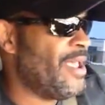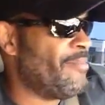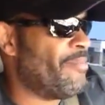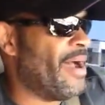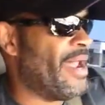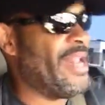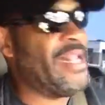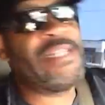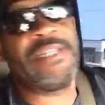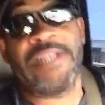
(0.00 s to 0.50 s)

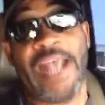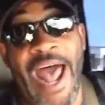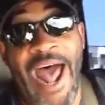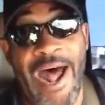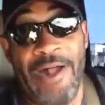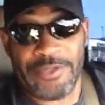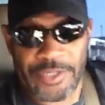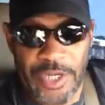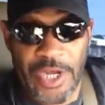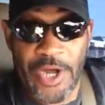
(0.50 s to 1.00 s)
But it
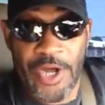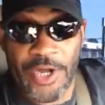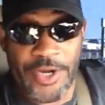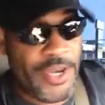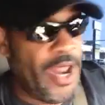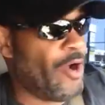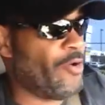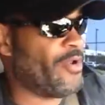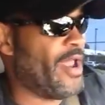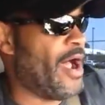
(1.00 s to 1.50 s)
sounds good,
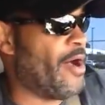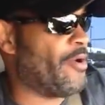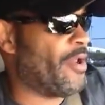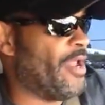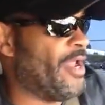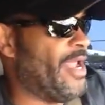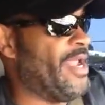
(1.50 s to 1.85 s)
though, don't it?